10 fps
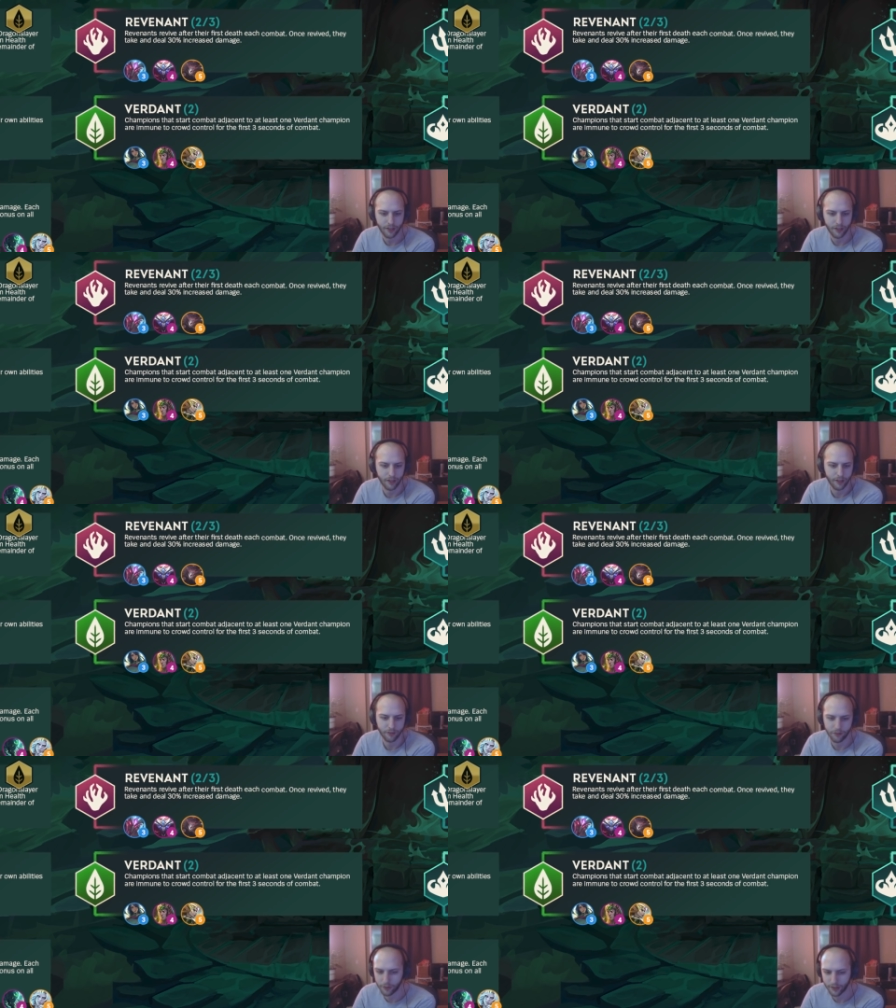
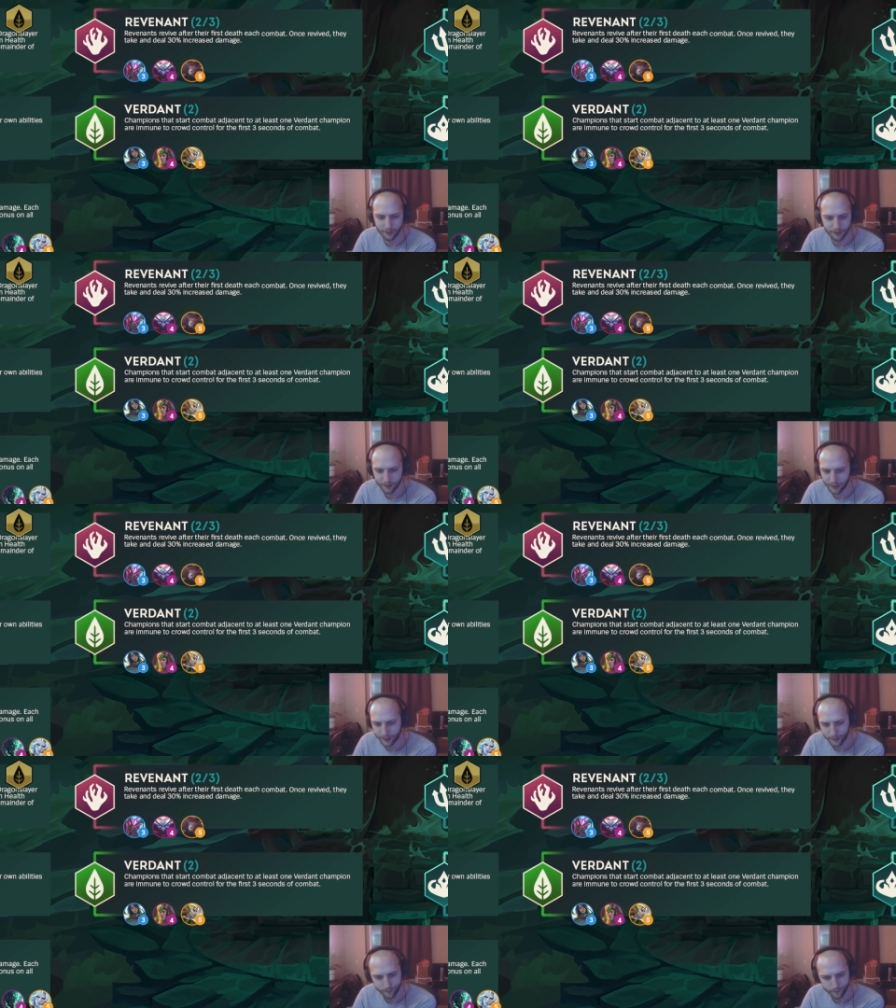Uh, so I guess,
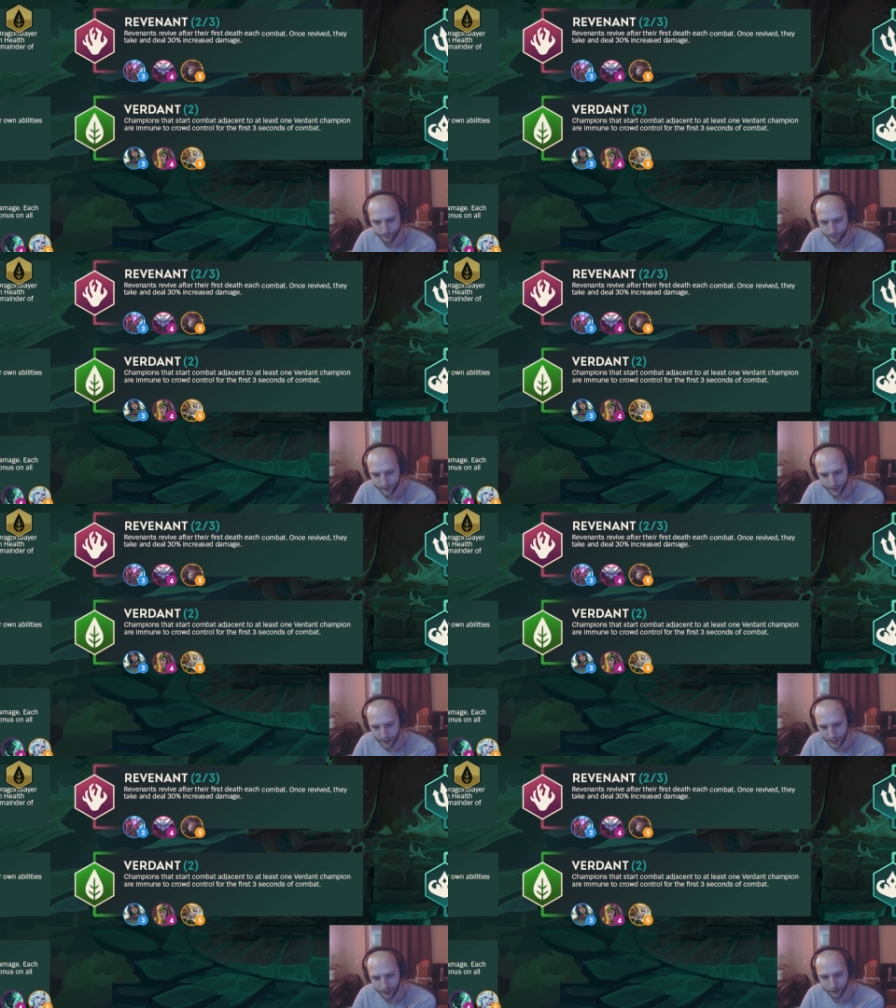like,
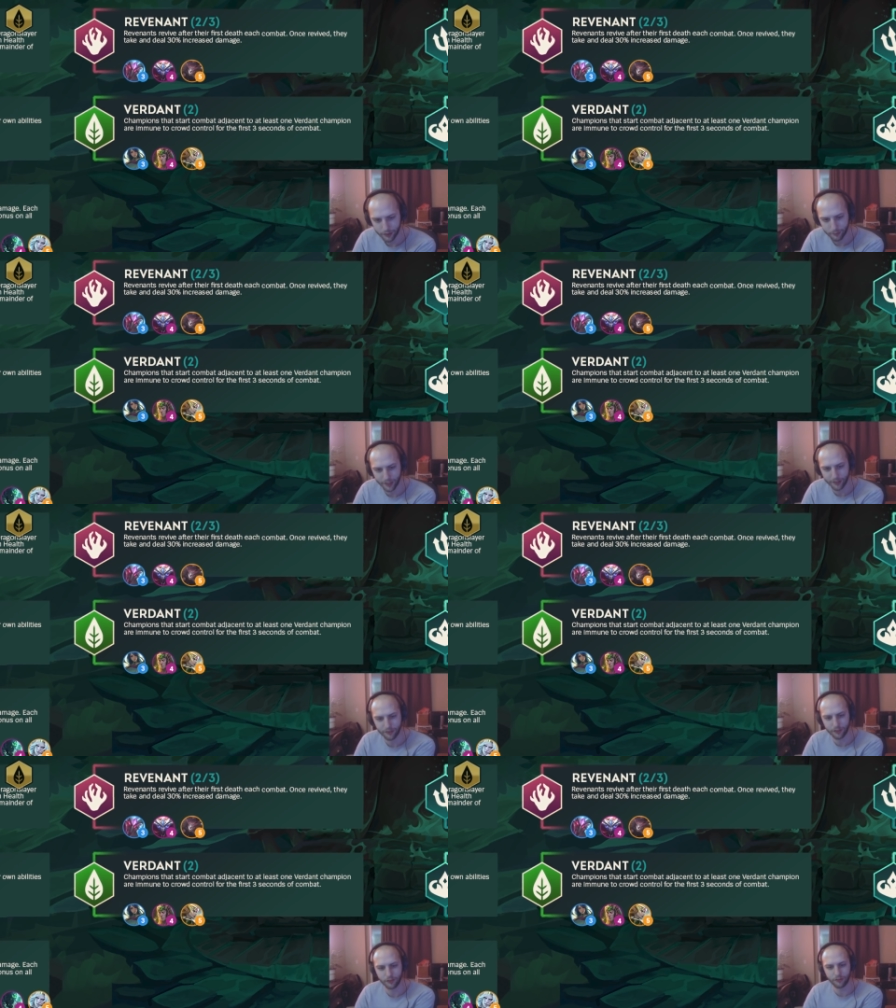I don't know. I mean, I
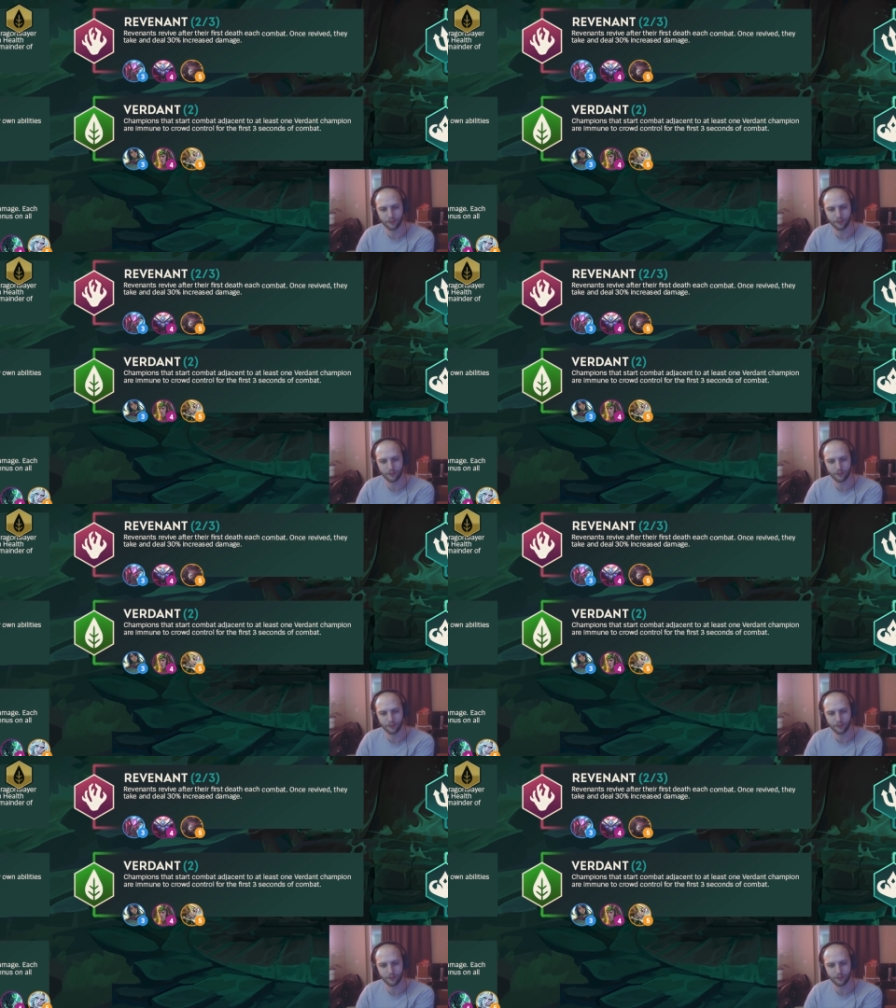guess you can use